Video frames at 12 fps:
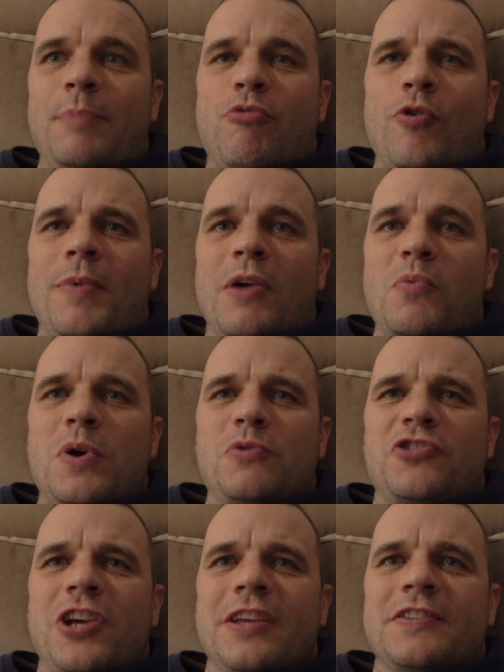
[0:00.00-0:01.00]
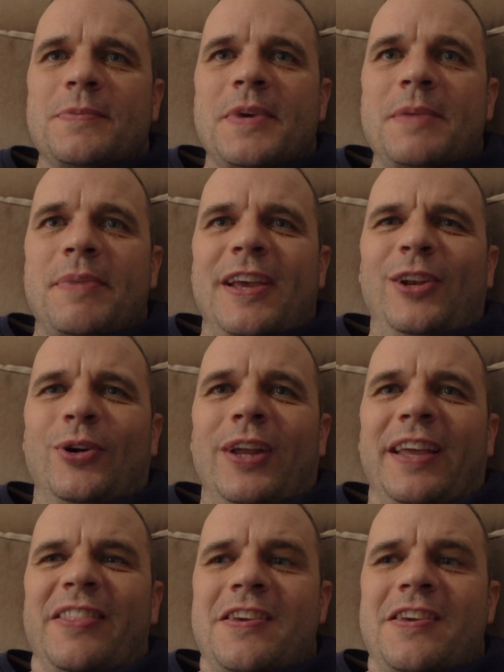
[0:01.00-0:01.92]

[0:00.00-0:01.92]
they brought my wheelchair to me, but it looked like